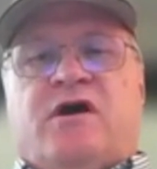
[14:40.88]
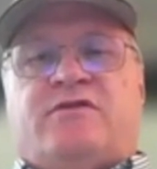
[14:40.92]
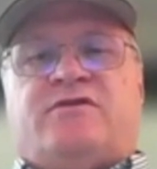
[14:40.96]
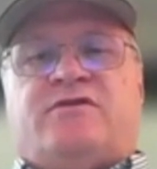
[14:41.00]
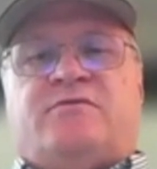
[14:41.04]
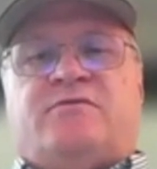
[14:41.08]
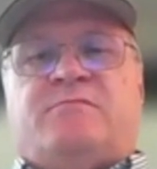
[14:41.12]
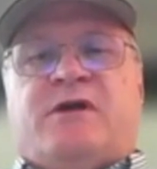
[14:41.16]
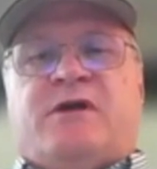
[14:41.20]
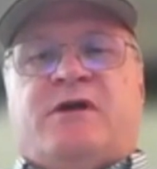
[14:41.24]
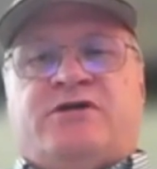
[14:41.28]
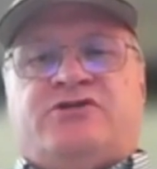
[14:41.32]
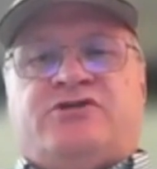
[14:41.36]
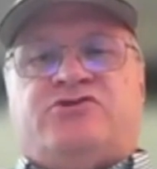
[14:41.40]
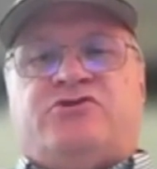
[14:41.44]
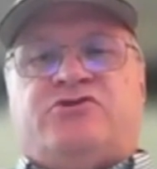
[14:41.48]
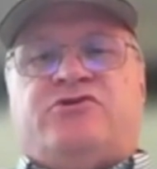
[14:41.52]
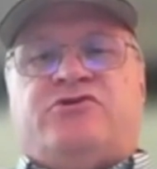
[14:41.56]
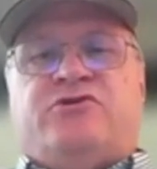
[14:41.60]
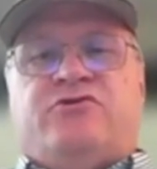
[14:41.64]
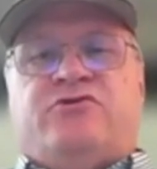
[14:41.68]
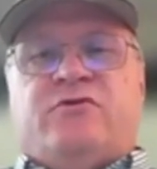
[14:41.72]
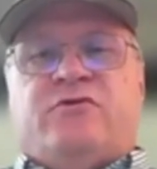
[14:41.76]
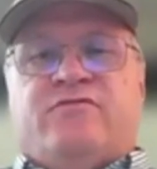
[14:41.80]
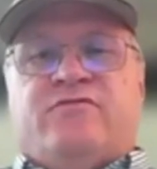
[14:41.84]
to make
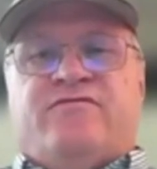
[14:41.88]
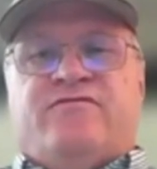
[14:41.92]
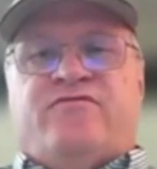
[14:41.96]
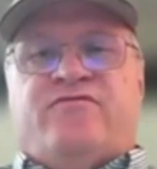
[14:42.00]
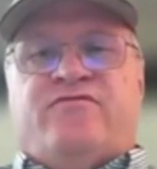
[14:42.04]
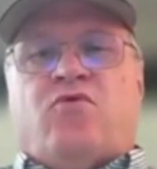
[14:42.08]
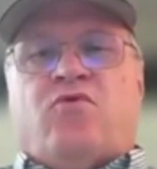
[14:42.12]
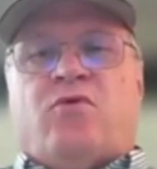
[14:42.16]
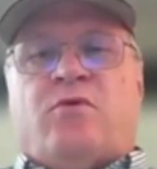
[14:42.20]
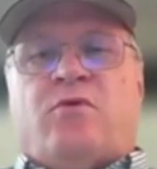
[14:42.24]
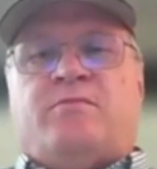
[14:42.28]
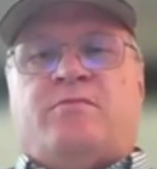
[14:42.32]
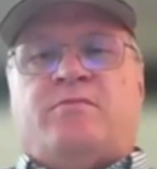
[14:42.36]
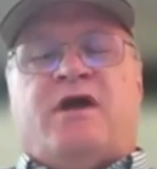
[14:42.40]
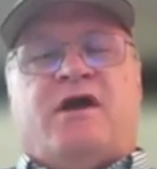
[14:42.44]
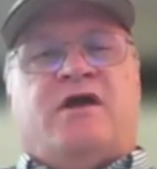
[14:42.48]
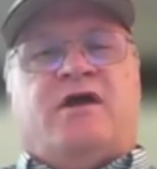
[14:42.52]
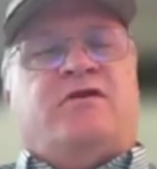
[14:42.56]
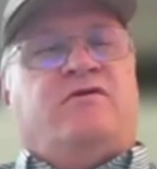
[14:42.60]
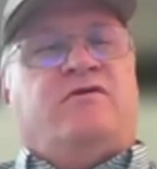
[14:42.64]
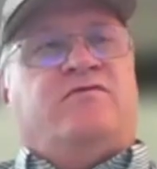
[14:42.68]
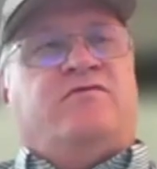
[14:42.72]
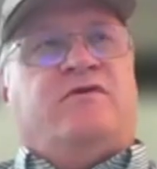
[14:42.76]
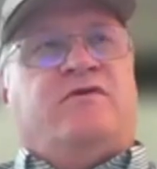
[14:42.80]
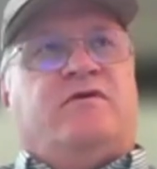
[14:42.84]
sure you're informed
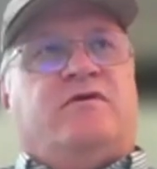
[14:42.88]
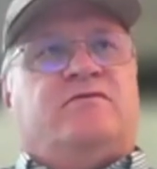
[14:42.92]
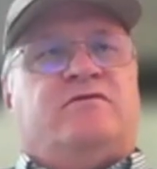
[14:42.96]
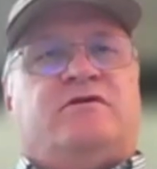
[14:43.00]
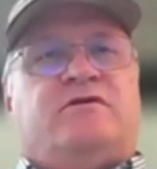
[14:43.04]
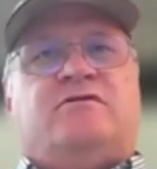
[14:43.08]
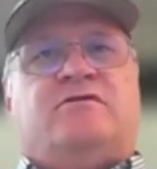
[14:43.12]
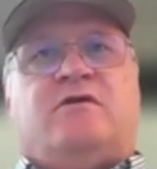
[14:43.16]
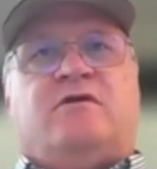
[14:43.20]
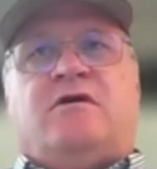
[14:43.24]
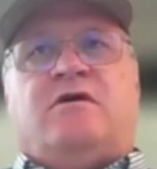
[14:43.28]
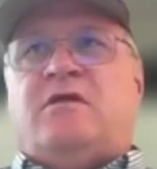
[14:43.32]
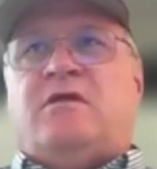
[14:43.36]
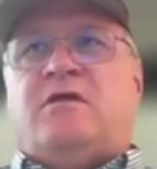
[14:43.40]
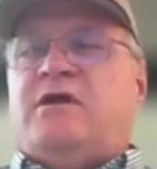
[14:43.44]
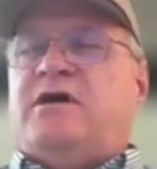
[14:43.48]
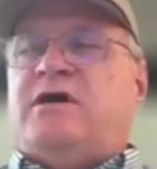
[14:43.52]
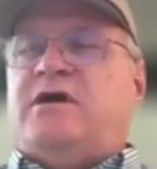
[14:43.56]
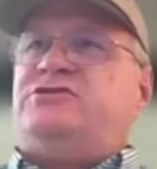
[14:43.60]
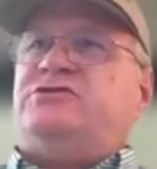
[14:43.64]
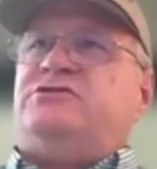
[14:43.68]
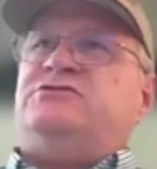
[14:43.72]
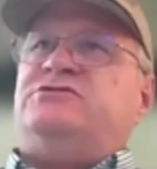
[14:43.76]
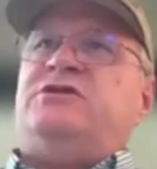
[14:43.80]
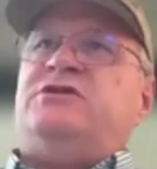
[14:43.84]
and you vote in all
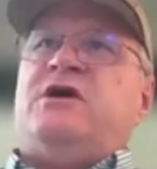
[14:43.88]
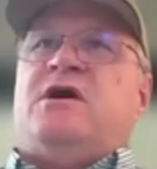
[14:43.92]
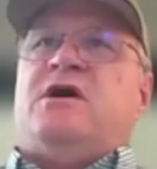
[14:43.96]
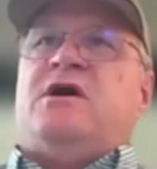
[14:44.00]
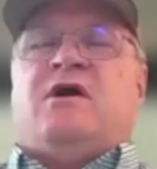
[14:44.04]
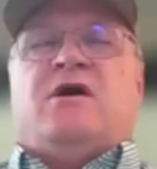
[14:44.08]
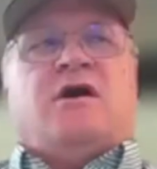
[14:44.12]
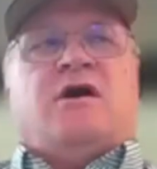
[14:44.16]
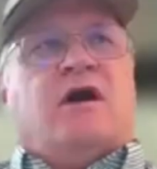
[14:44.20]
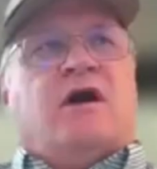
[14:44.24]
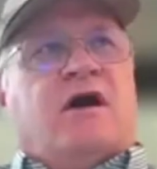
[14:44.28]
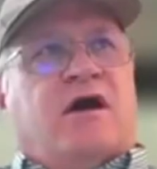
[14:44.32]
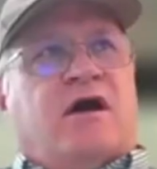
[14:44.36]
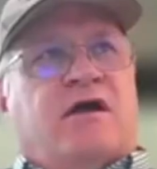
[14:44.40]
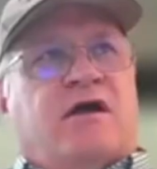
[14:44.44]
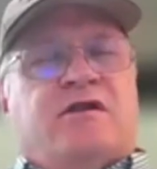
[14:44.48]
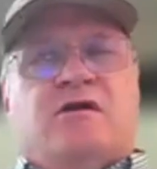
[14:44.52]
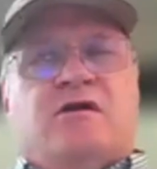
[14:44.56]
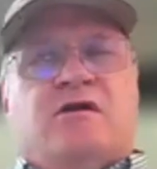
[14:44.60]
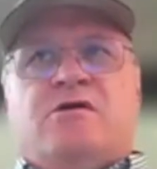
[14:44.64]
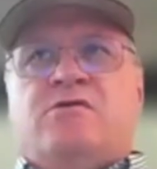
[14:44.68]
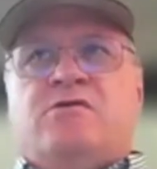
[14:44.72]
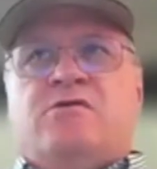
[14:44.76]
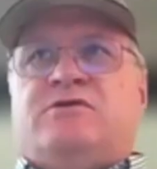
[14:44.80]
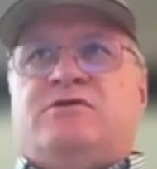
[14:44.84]
elections. I
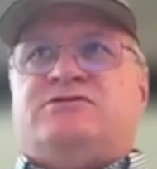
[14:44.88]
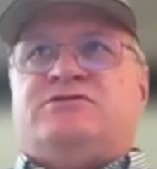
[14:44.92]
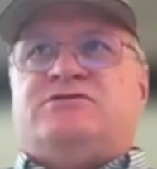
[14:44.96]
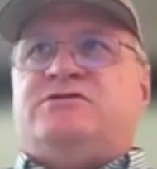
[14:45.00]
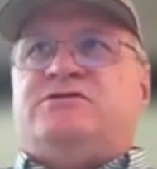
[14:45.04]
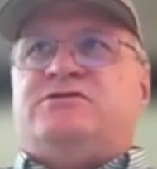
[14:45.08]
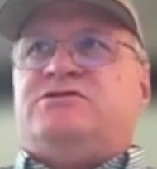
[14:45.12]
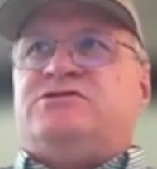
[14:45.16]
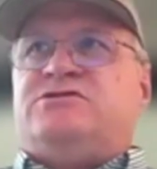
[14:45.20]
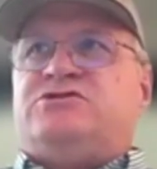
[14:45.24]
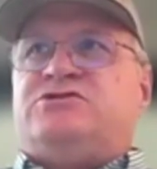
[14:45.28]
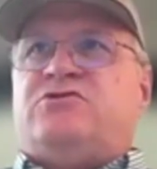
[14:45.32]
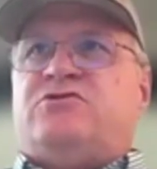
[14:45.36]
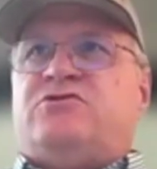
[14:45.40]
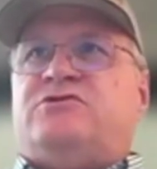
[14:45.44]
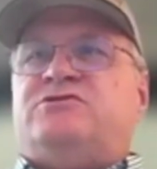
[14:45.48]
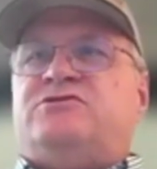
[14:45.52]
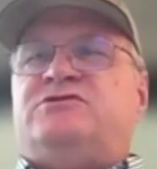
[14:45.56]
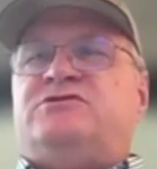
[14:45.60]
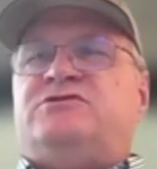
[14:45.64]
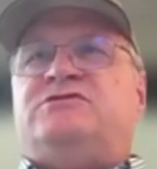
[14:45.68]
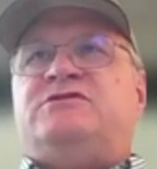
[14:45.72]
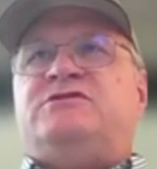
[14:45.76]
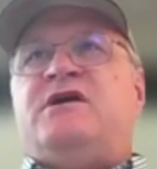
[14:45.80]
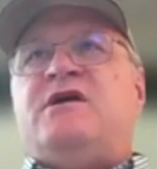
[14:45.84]
know it's a
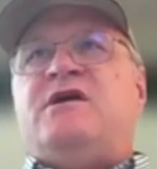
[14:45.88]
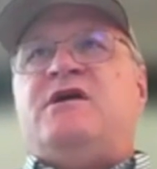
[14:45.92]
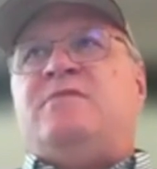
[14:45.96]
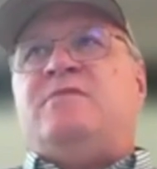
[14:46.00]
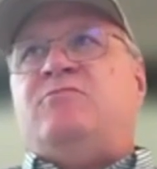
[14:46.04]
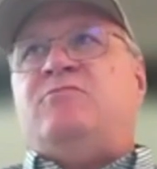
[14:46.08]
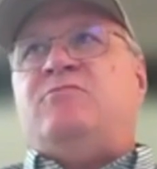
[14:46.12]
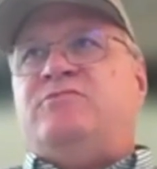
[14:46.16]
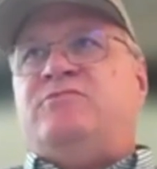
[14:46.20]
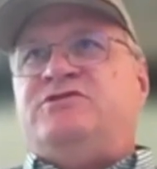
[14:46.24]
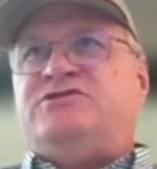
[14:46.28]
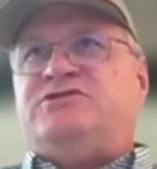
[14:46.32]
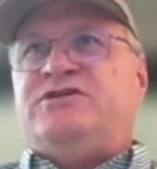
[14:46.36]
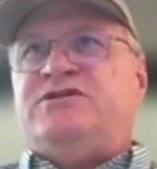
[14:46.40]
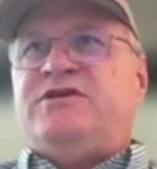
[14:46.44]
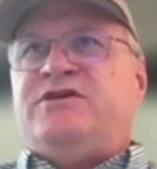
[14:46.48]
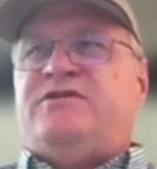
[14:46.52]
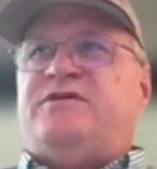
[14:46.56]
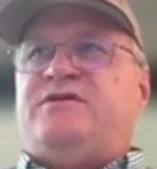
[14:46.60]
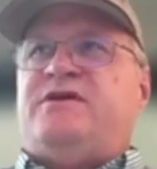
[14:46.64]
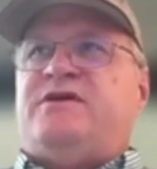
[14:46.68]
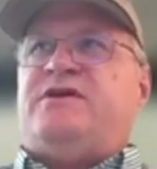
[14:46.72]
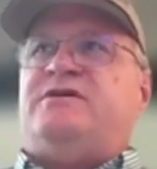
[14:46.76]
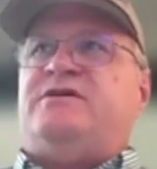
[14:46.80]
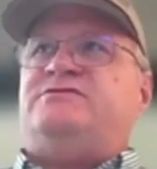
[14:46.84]
discouraging time when we see
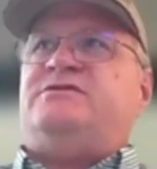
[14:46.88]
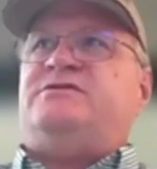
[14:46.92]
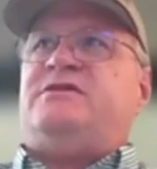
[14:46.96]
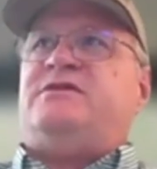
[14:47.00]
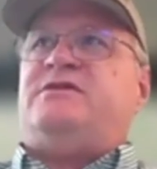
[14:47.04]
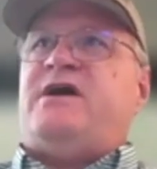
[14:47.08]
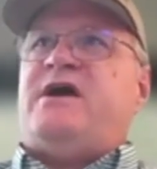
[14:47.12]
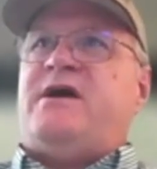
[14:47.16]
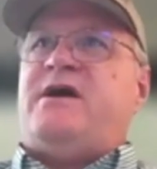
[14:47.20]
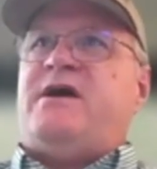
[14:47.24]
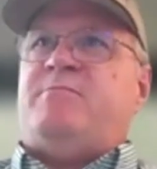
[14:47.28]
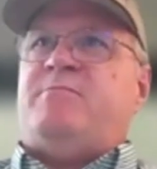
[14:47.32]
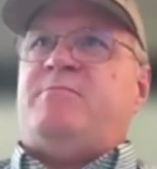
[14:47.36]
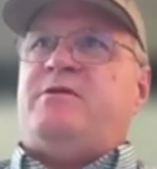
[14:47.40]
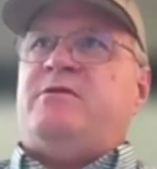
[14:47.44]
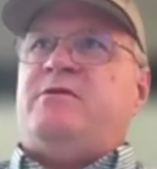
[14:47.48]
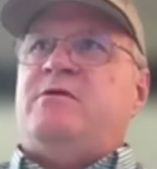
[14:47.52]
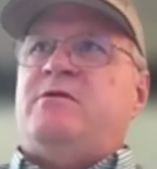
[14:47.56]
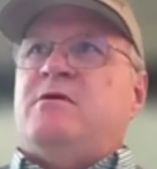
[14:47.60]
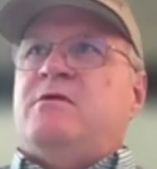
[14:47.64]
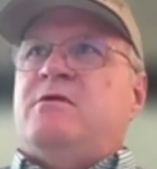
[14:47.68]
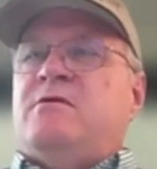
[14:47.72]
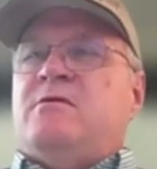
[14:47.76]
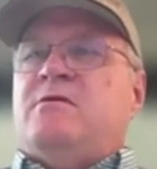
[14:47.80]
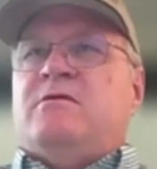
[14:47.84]
things that happen,
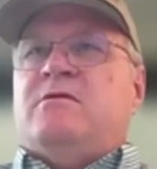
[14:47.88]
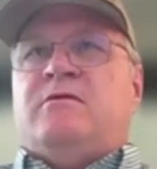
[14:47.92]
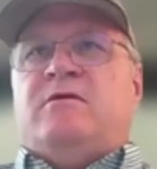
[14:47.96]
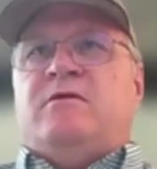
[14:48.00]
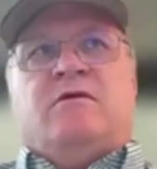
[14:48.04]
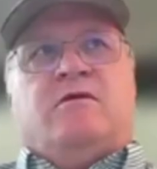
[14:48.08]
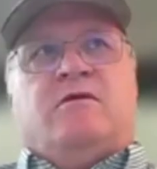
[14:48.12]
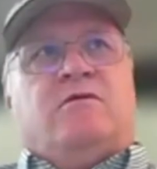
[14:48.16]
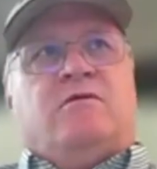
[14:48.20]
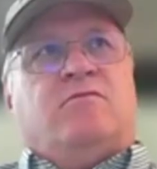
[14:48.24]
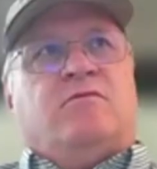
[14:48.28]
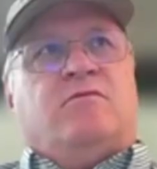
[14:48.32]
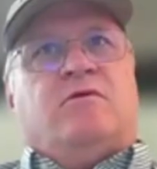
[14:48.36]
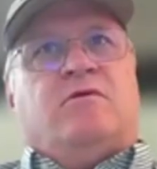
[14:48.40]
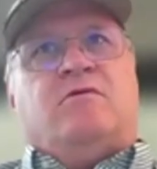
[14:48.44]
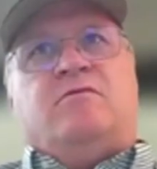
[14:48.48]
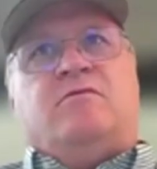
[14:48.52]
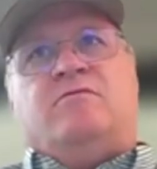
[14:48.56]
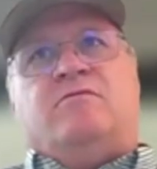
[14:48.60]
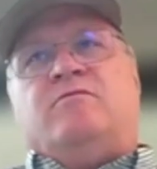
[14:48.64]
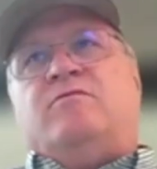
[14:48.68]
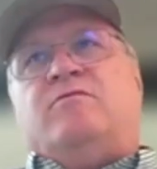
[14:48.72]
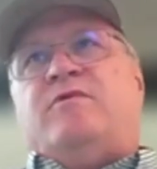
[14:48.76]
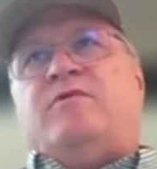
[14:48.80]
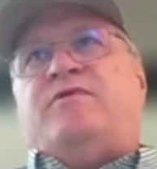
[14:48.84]

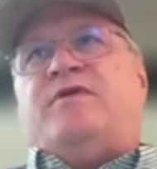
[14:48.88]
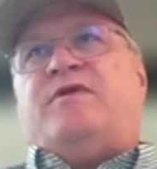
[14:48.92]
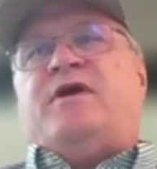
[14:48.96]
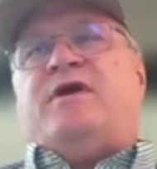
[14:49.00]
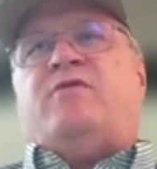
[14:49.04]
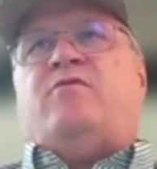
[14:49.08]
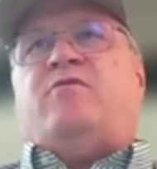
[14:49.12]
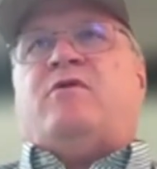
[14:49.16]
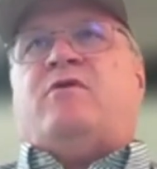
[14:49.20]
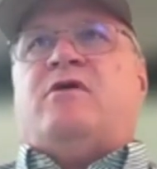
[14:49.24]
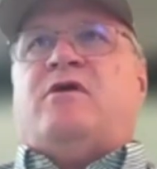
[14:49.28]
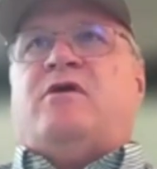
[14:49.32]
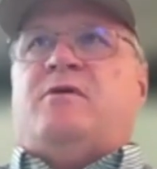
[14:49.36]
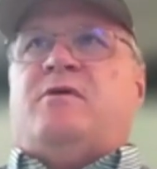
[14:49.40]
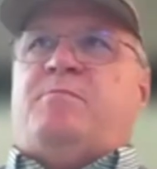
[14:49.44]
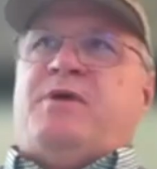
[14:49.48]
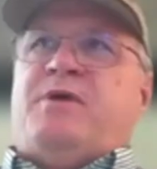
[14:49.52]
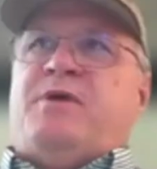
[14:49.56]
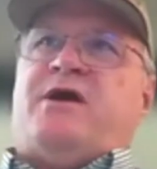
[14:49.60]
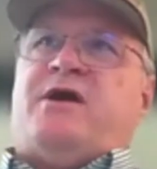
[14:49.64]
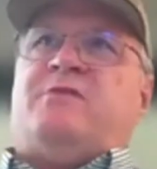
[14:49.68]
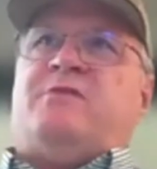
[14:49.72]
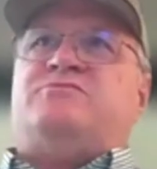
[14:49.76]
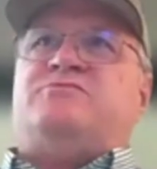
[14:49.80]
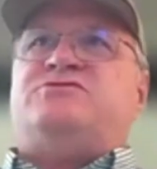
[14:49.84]
where we think we're going to
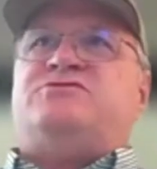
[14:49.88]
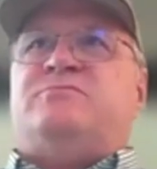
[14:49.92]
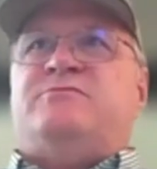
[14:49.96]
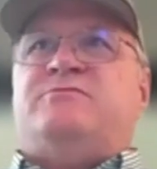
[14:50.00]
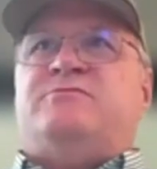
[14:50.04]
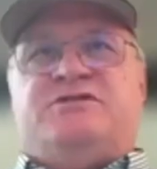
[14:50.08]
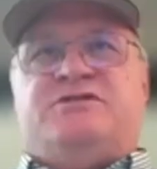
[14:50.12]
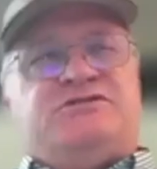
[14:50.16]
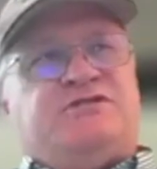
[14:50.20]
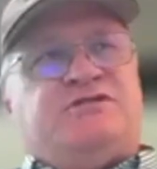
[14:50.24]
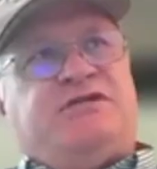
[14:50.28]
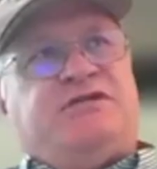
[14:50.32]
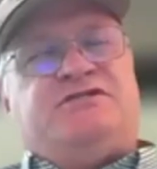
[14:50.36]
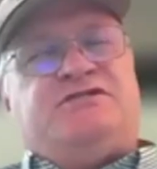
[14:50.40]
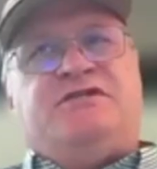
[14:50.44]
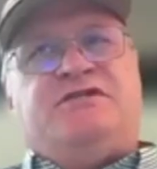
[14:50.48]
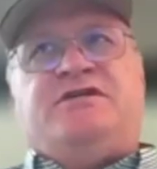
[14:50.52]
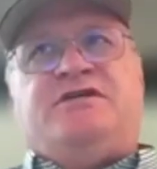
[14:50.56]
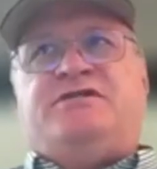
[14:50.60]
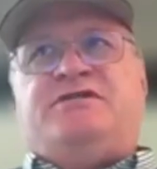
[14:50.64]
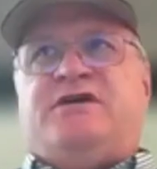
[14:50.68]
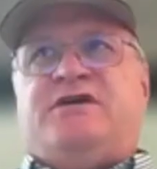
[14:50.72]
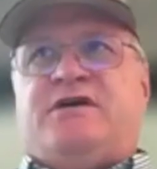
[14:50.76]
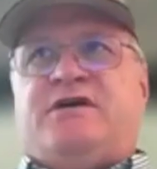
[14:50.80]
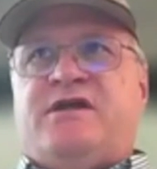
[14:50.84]
pick up so many seats and
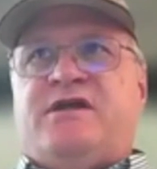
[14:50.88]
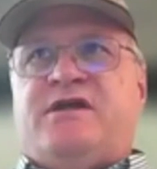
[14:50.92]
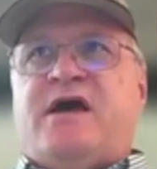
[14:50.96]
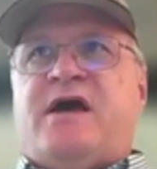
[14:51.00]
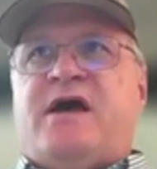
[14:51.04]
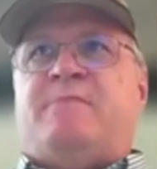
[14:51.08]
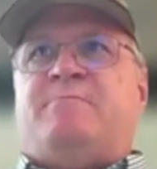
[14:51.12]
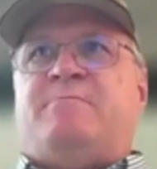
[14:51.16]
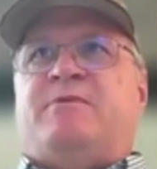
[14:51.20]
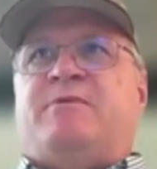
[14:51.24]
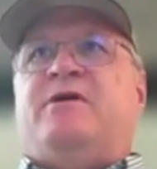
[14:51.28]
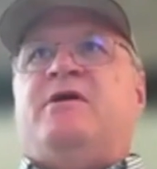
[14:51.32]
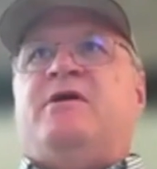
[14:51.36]
it doesn't happen.